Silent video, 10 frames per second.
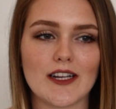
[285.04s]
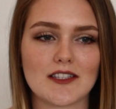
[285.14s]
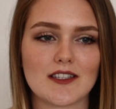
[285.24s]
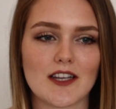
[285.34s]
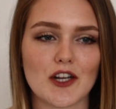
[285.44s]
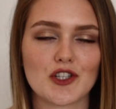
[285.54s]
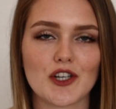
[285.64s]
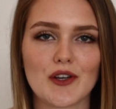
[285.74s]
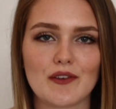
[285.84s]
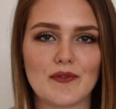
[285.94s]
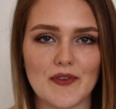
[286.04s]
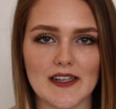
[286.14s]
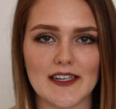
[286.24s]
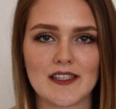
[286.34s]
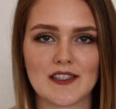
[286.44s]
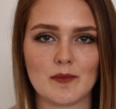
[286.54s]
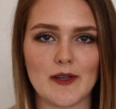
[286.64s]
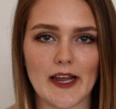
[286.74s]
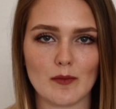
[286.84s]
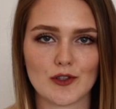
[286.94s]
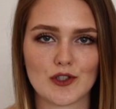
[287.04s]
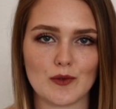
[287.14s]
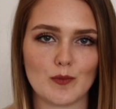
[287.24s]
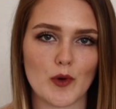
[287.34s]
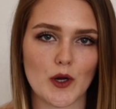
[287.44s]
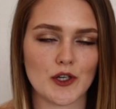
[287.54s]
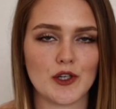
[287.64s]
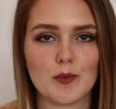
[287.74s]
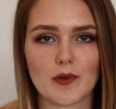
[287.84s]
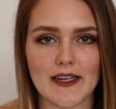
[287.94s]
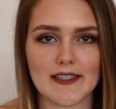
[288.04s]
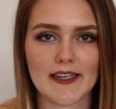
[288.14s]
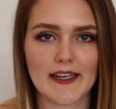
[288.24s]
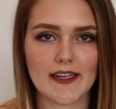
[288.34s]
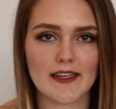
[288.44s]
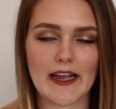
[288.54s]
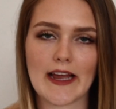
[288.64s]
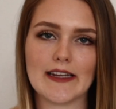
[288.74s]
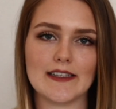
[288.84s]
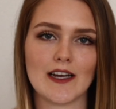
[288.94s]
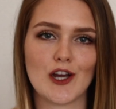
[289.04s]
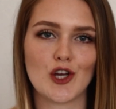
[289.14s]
it's such a good feeling to be able to book a new plane ticket and